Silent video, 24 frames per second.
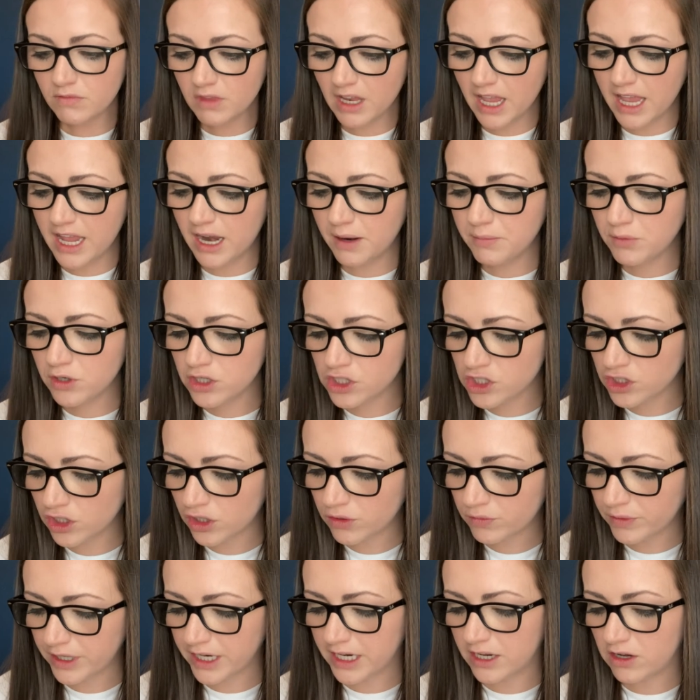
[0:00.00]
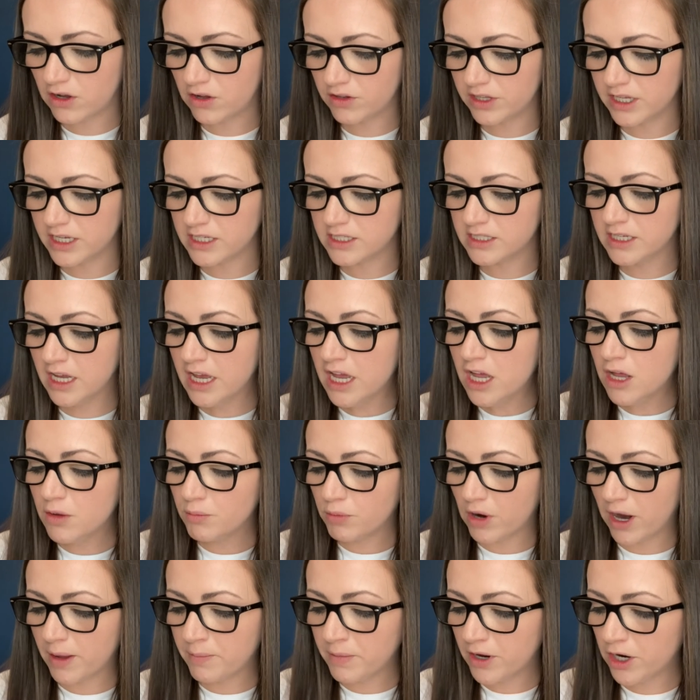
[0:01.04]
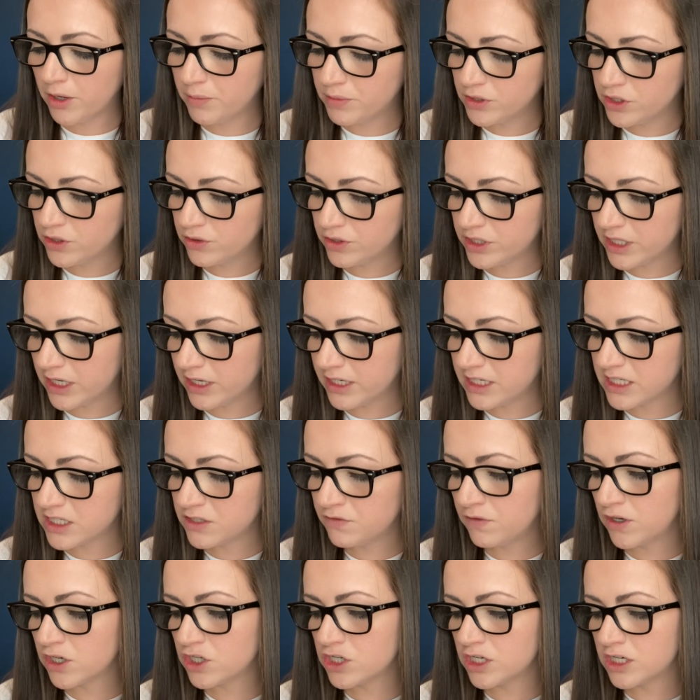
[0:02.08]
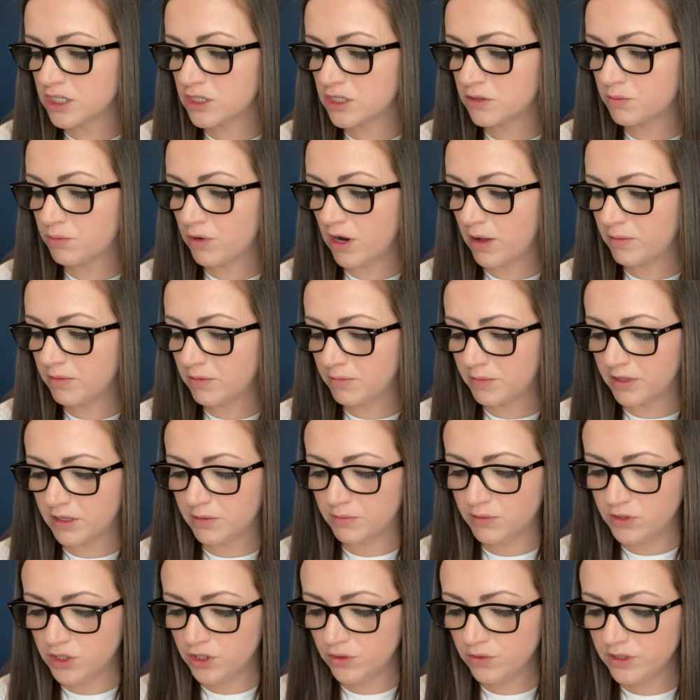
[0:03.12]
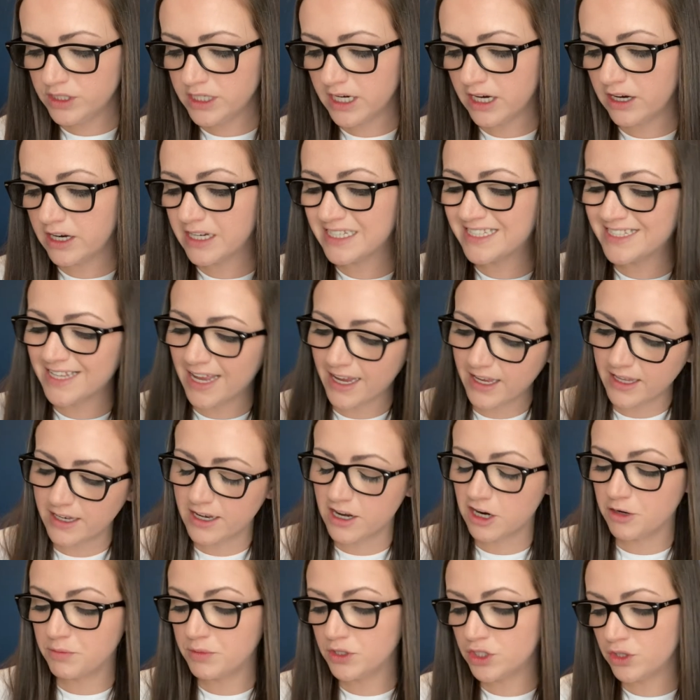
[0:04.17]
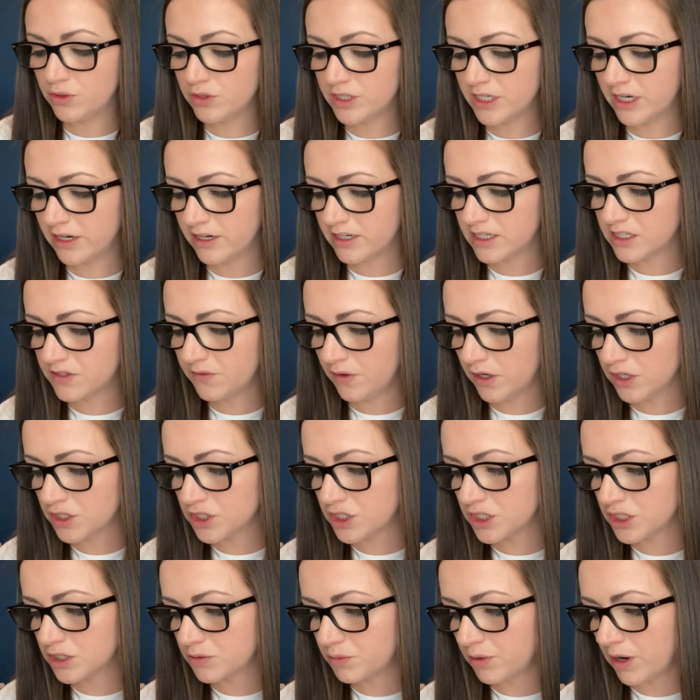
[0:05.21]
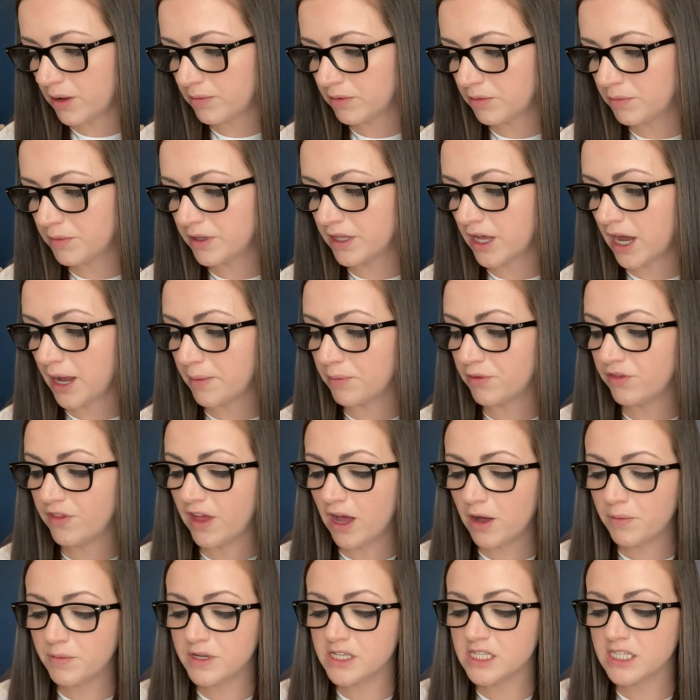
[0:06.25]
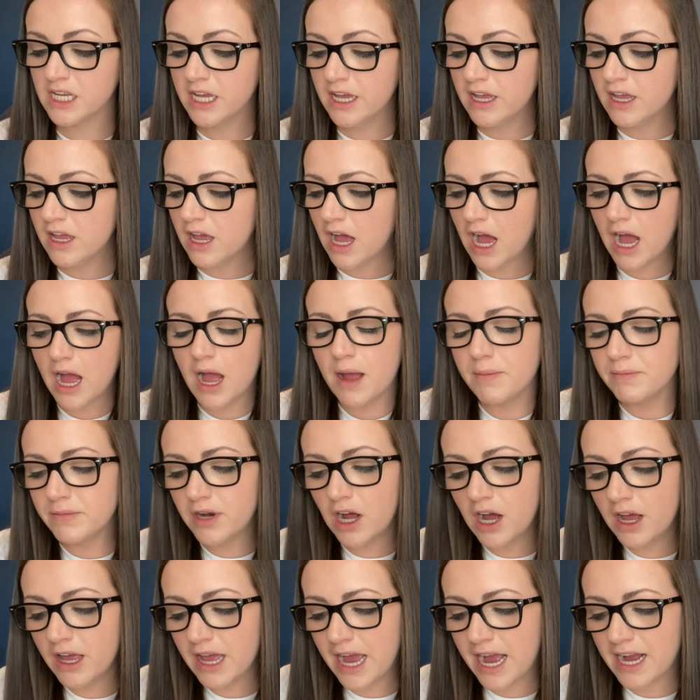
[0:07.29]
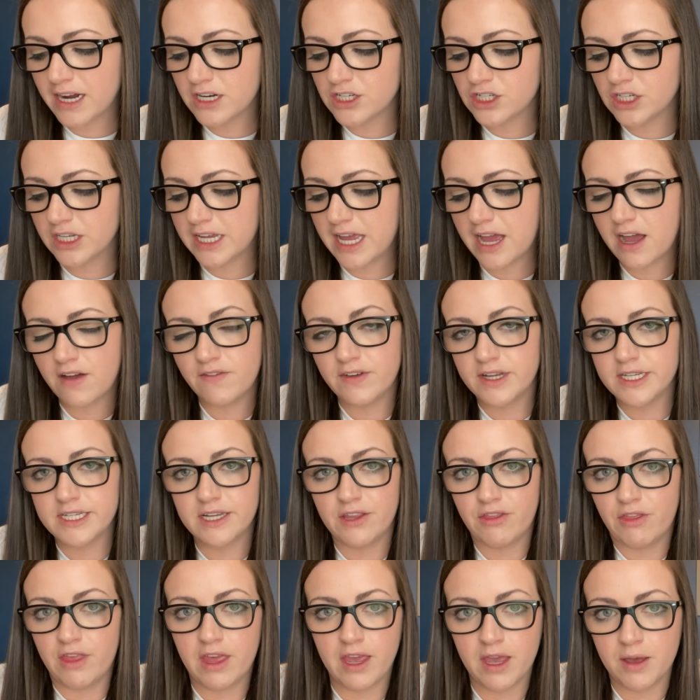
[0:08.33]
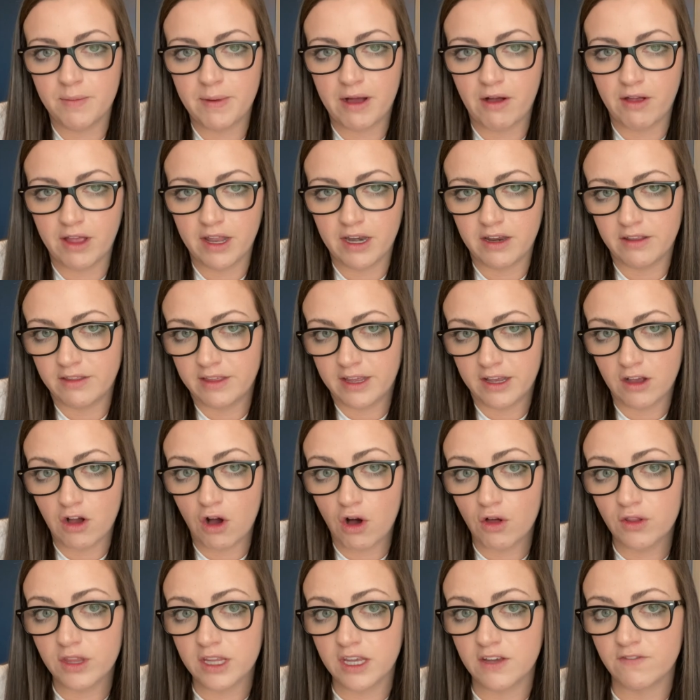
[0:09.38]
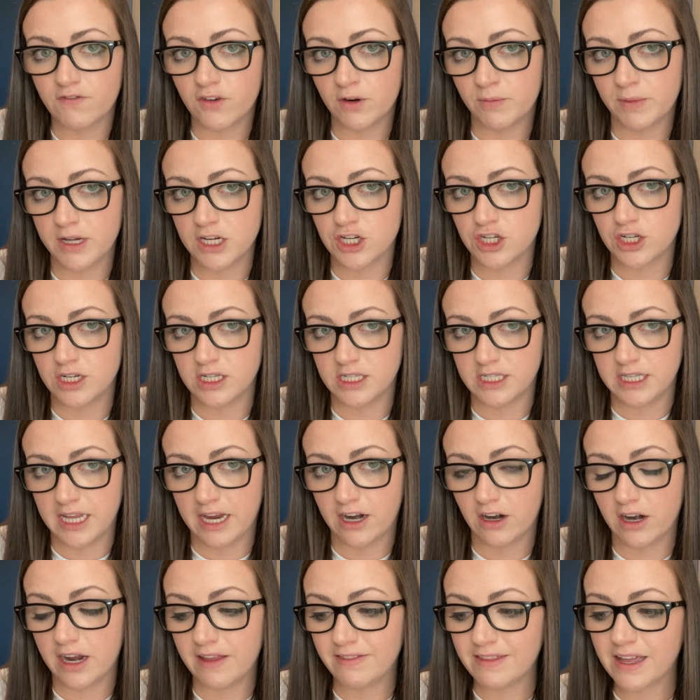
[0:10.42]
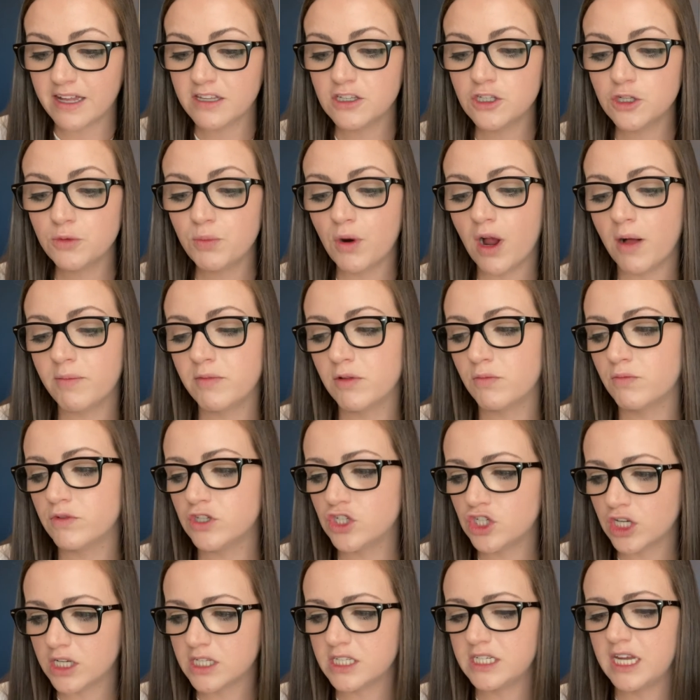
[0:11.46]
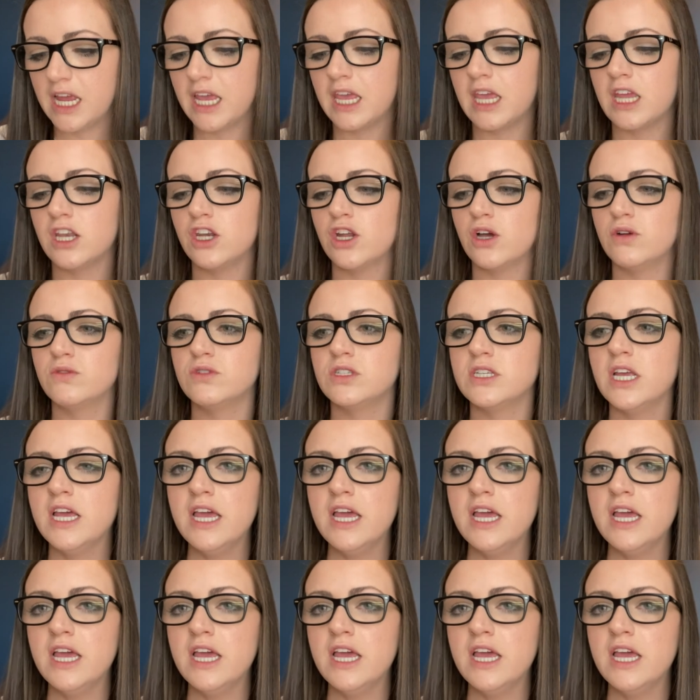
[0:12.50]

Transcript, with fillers: And I'm going to start reading all this. Primary pituitary dysfunction is a problem in the pituitary. Secondary pituitary dysfunction is a problem in the hypothalamus. I'm not actually having to think about anything. All the information is there. And that's the problem with just taking notes